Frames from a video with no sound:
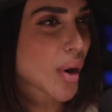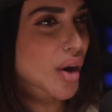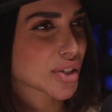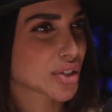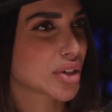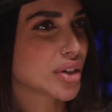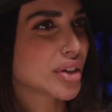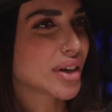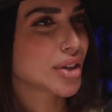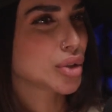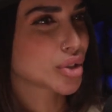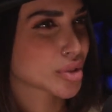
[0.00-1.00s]
partner,
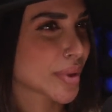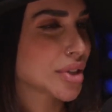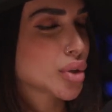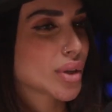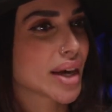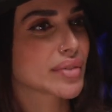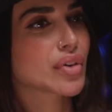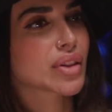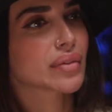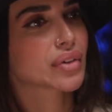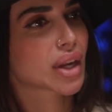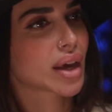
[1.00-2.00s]
you spend your life with
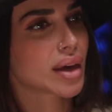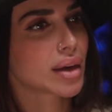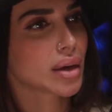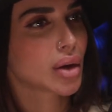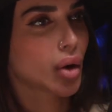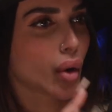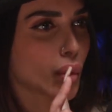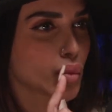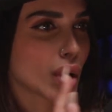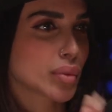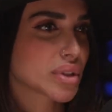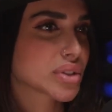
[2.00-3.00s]
every day,
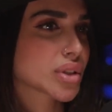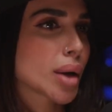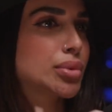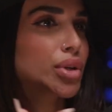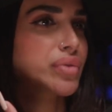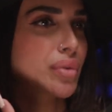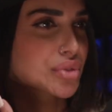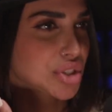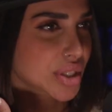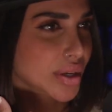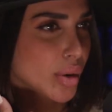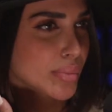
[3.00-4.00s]
what will stop you from
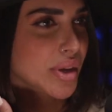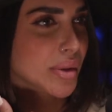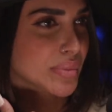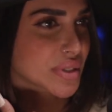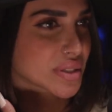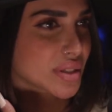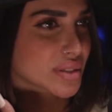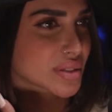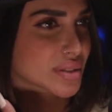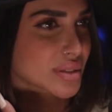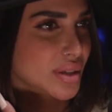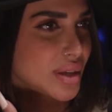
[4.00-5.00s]
cheating on me in business?